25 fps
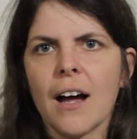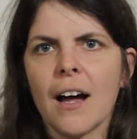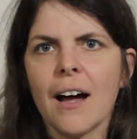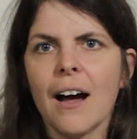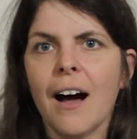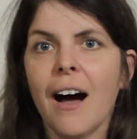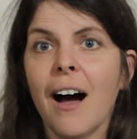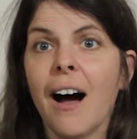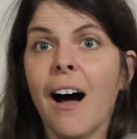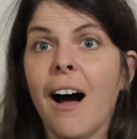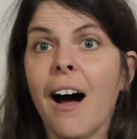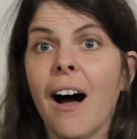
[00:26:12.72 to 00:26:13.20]

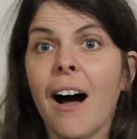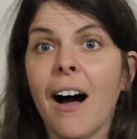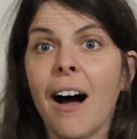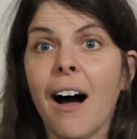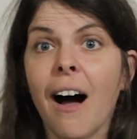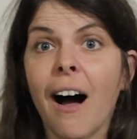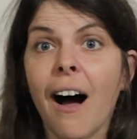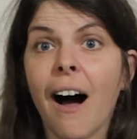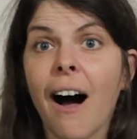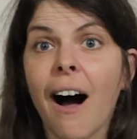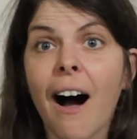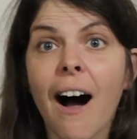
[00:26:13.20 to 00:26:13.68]
Oh,
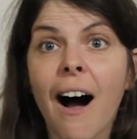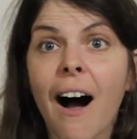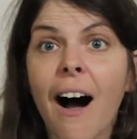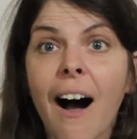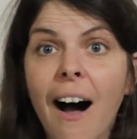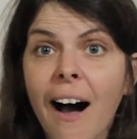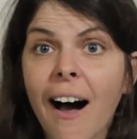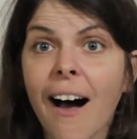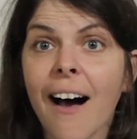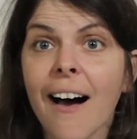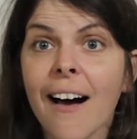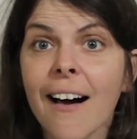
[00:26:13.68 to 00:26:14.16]

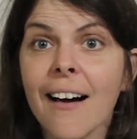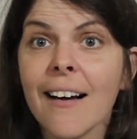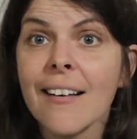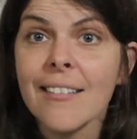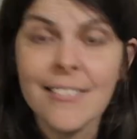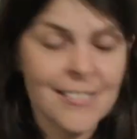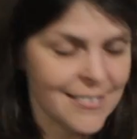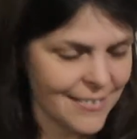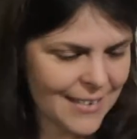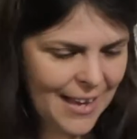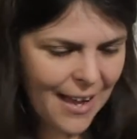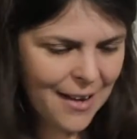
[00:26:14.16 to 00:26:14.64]

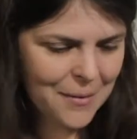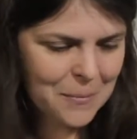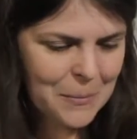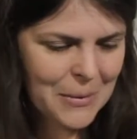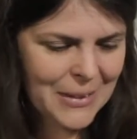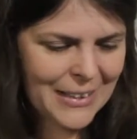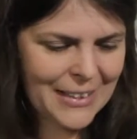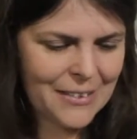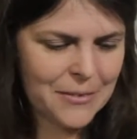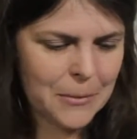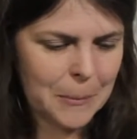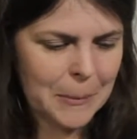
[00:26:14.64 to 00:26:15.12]
isn't that
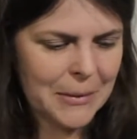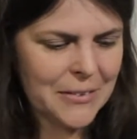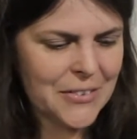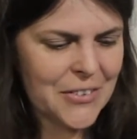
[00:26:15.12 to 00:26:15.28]
unbelievable?